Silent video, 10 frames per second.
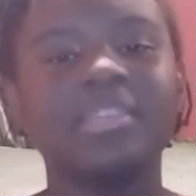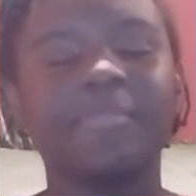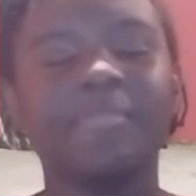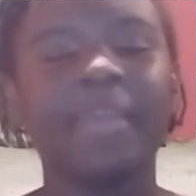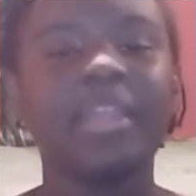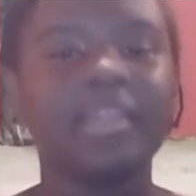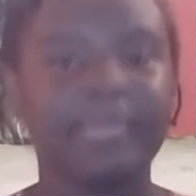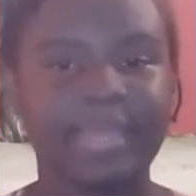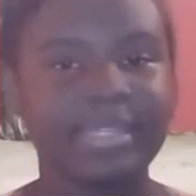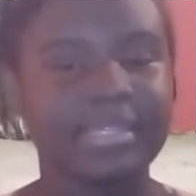is a
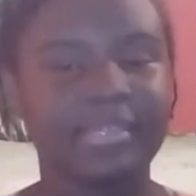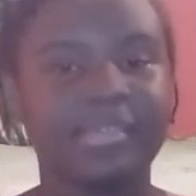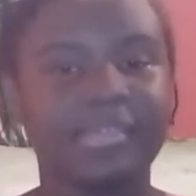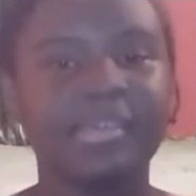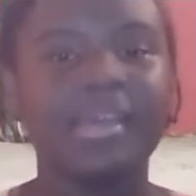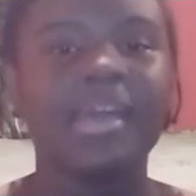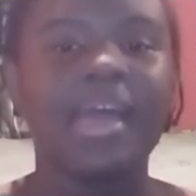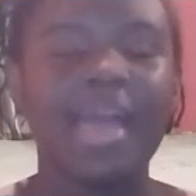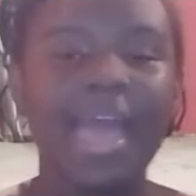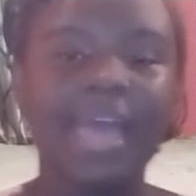regular pencil
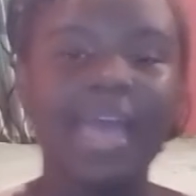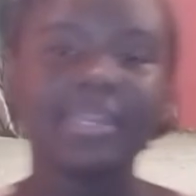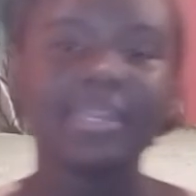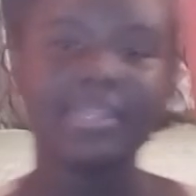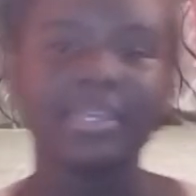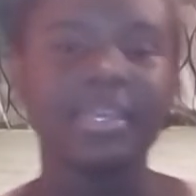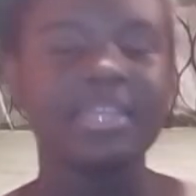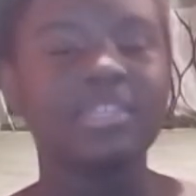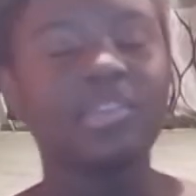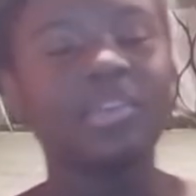and
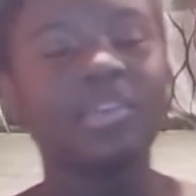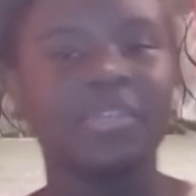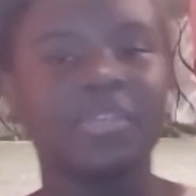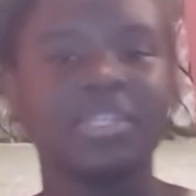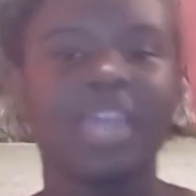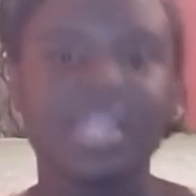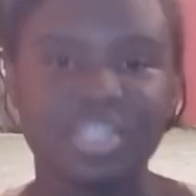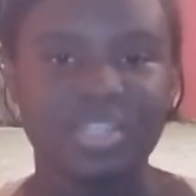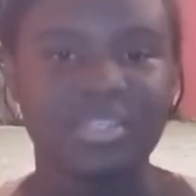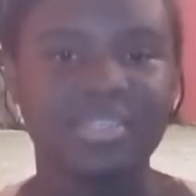is good for
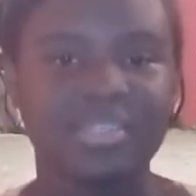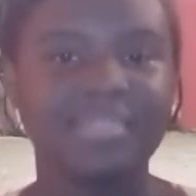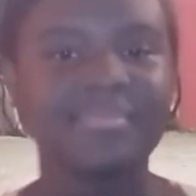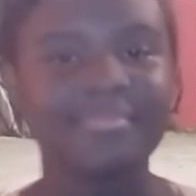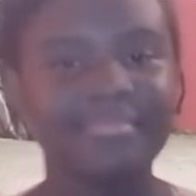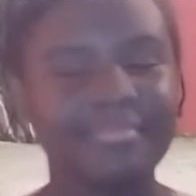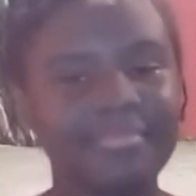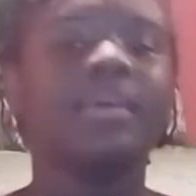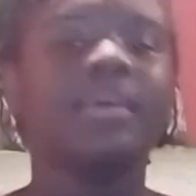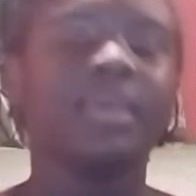sketches.
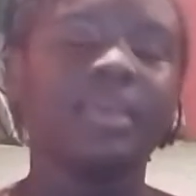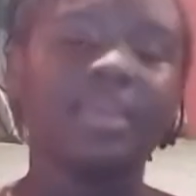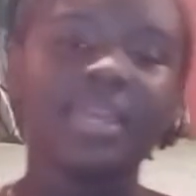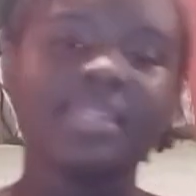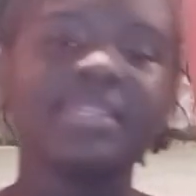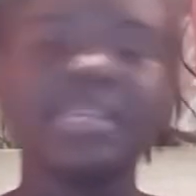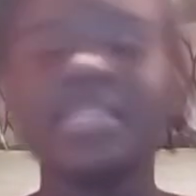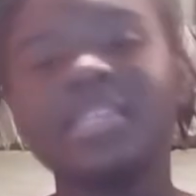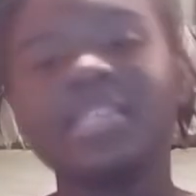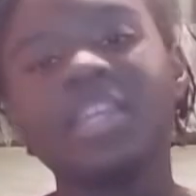And
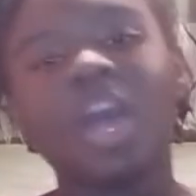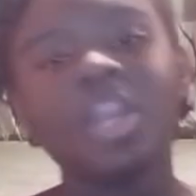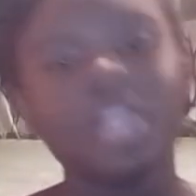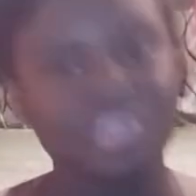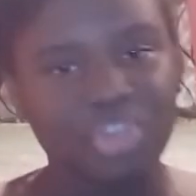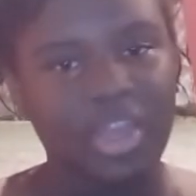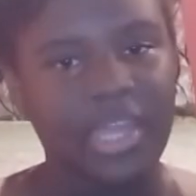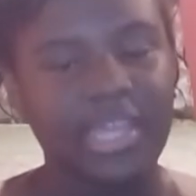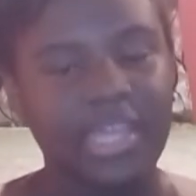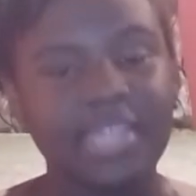since an
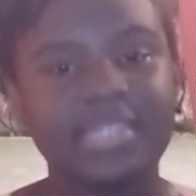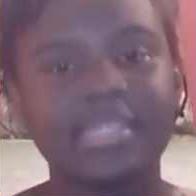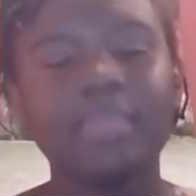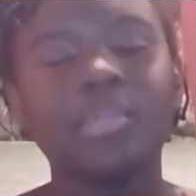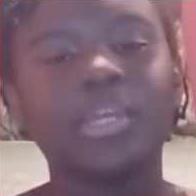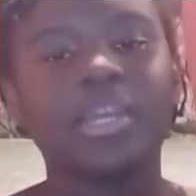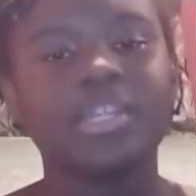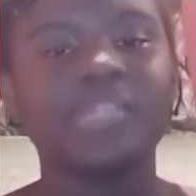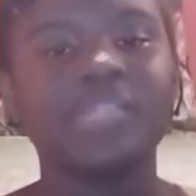underdrawing is similar